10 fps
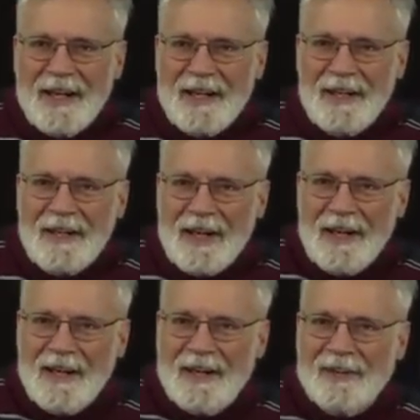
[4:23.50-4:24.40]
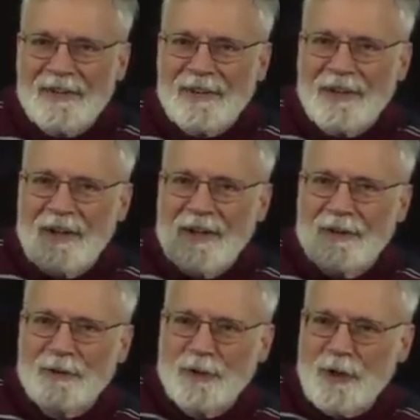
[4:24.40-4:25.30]
It has
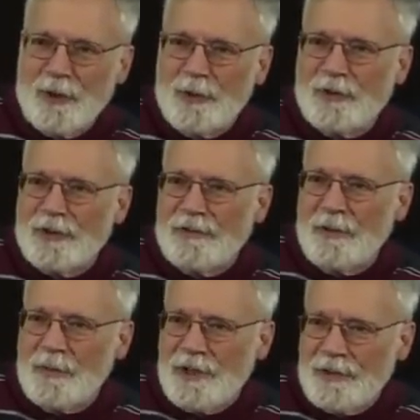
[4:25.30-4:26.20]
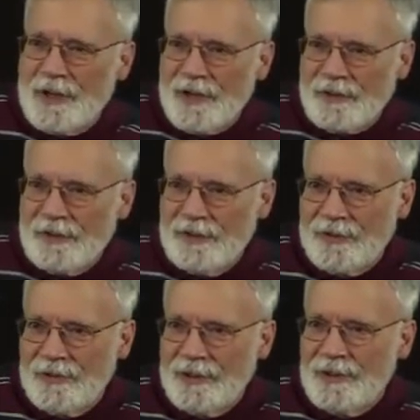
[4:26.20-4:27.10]
loads of amino acids
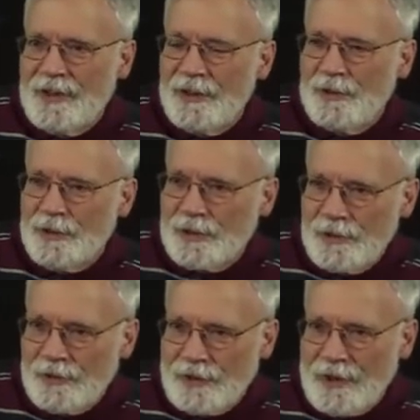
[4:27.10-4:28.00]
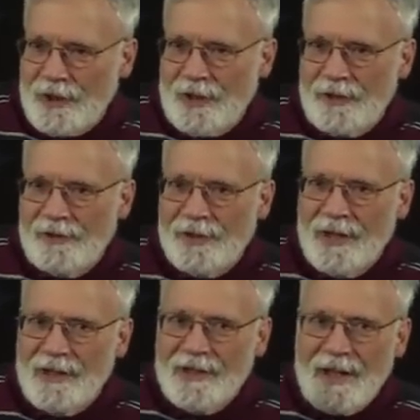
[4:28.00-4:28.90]
and nucleotides
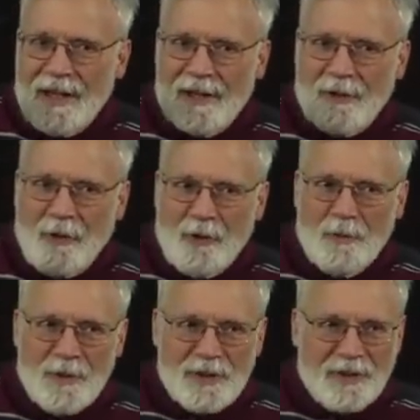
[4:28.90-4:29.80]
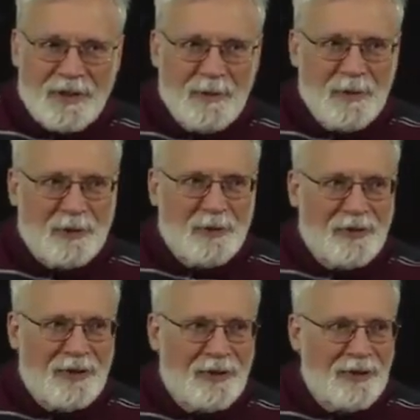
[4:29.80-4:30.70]
and a whole bunch of
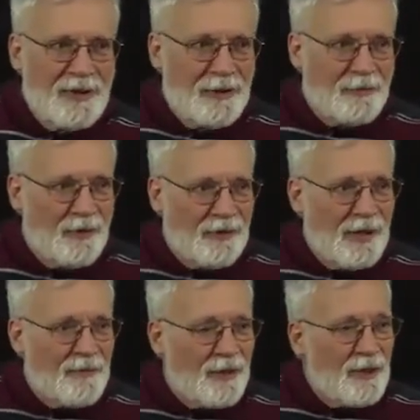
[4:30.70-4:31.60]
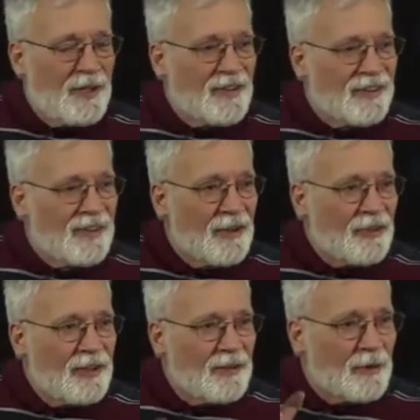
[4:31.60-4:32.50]
chemicals that are needed for life. There is
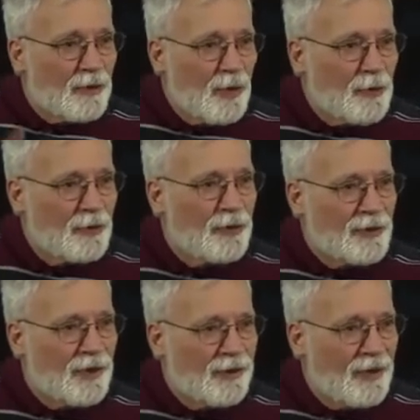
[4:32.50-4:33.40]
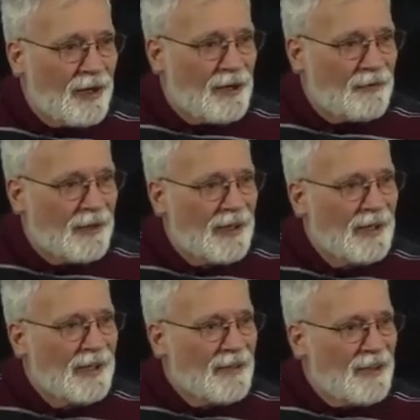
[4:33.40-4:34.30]
nothing closer to life
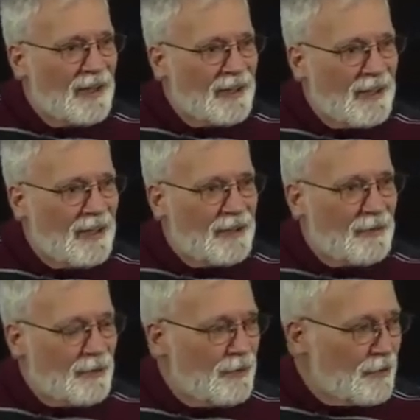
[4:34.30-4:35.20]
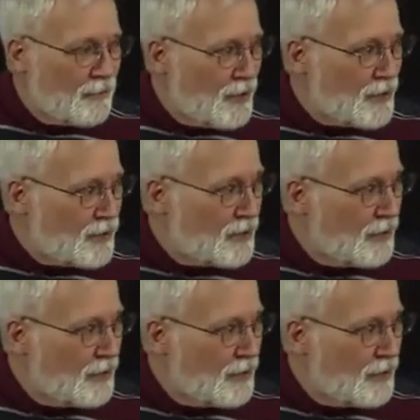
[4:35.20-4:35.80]
than a can of tuna fish.